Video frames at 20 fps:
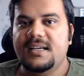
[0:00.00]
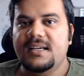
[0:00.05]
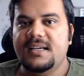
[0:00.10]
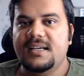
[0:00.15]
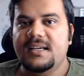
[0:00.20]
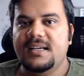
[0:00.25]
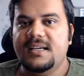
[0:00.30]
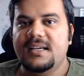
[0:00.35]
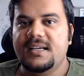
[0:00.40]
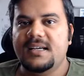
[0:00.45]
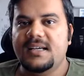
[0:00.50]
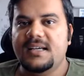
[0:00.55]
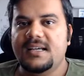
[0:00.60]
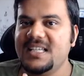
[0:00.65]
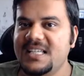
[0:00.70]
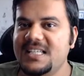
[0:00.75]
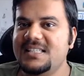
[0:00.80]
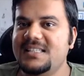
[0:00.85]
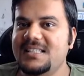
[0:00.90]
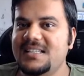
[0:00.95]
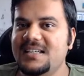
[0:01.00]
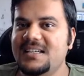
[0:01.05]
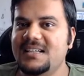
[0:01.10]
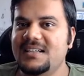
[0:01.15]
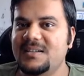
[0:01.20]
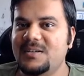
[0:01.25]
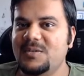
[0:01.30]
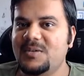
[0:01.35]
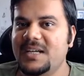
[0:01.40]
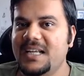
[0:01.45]
it is much easier
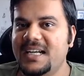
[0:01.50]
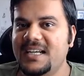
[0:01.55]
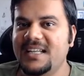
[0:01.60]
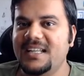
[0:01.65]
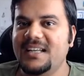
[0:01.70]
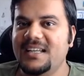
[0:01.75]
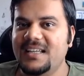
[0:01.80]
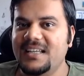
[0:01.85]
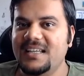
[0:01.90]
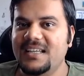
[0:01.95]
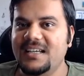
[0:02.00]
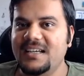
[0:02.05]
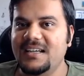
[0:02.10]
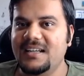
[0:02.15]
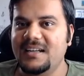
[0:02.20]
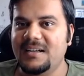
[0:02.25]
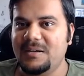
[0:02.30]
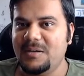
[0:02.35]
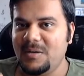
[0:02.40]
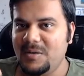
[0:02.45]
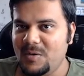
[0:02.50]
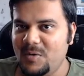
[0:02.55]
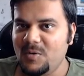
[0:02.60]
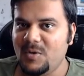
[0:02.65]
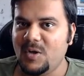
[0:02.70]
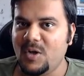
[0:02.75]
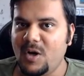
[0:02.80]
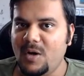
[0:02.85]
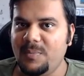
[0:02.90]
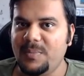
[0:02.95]
to get in here to
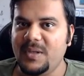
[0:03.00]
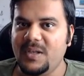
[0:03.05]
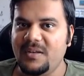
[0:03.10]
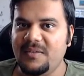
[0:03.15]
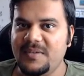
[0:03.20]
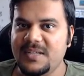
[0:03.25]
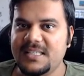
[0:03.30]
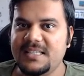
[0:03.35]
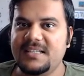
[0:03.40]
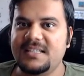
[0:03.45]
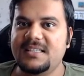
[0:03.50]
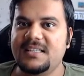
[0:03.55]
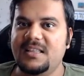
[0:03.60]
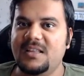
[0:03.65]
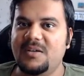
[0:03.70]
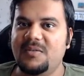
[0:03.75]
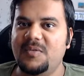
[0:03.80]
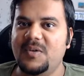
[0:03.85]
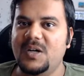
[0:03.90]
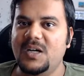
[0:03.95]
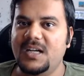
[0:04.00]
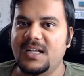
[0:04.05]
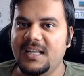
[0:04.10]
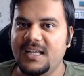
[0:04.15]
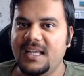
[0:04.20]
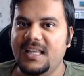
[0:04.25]
top universities in the world,